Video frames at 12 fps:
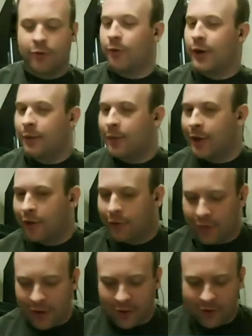or email
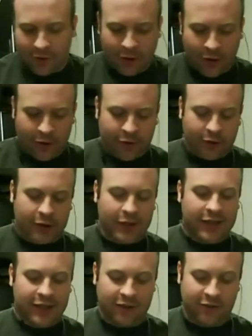addresses on the
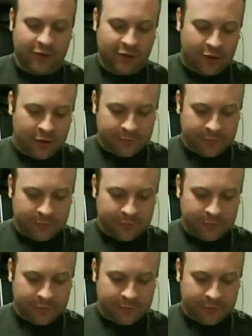list,